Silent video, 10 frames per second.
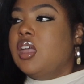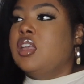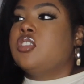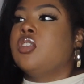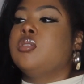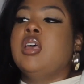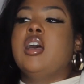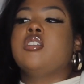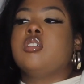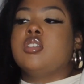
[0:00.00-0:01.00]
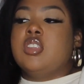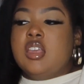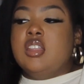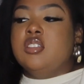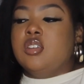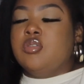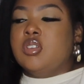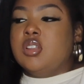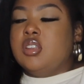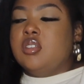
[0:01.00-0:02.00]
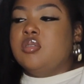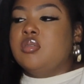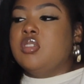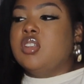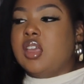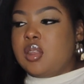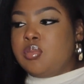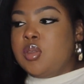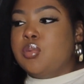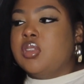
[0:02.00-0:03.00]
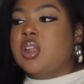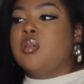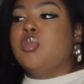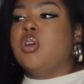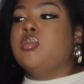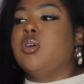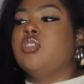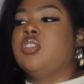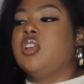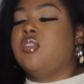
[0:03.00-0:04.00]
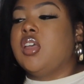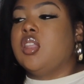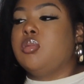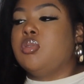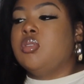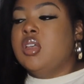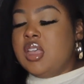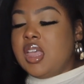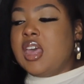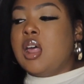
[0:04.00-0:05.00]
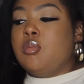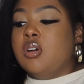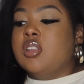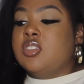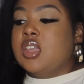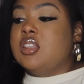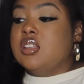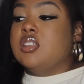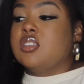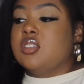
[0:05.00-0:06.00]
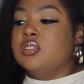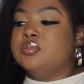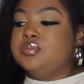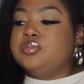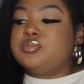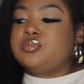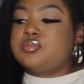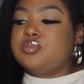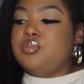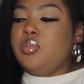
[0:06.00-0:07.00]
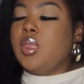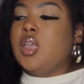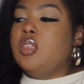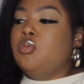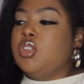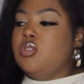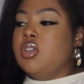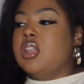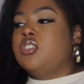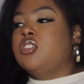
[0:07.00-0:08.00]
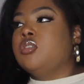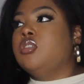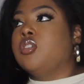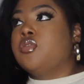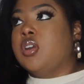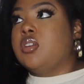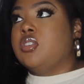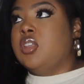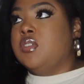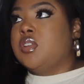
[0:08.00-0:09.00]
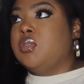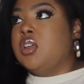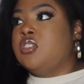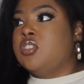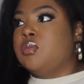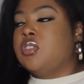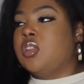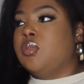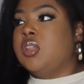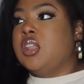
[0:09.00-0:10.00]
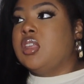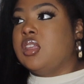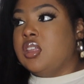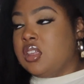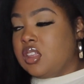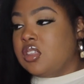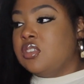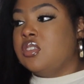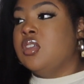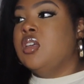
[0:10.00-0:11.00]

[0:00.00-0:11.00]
And so now you're dating differently. You're dating people that are more emotionally available. And I'm going to say this. When you get into your first healthy relationship with someone that is